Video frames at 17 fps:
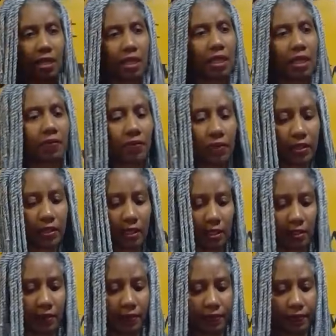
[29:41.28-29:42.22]

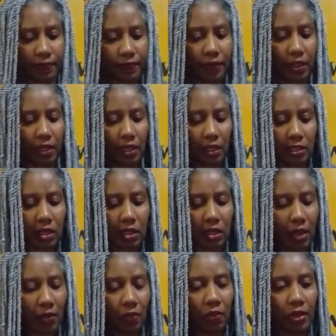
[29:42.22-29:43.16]
everything. So
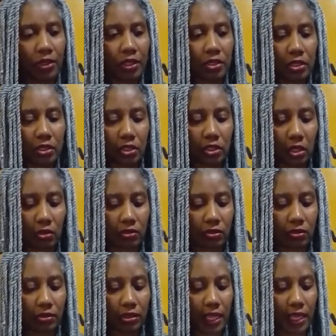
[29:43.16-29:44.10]
I wanted to show
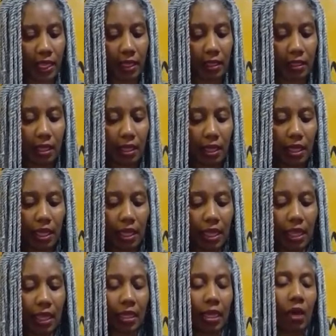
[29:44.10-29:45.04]
you that,
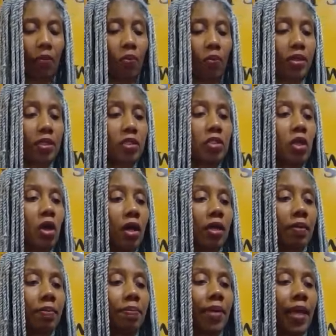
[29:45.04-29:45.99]
and I want to
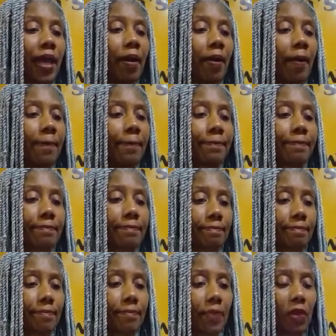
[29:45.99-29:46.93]
talk about
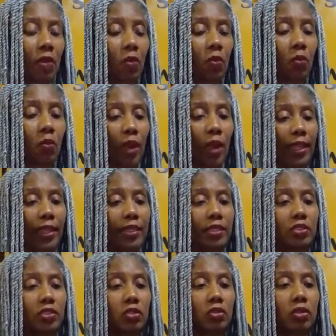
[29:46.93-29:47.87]

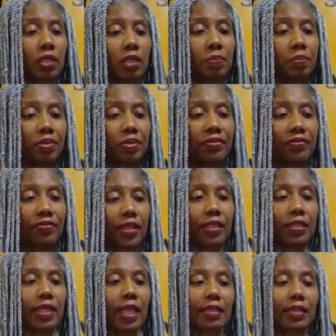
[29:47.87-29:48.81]
ways you can
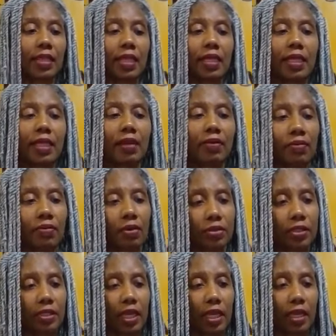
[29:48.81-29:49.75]
prevent. I think I
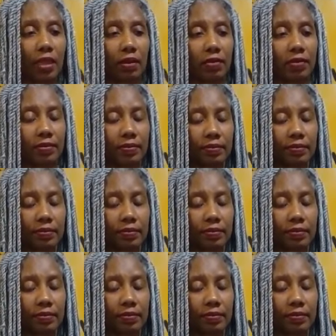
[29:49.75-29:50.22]
wrote down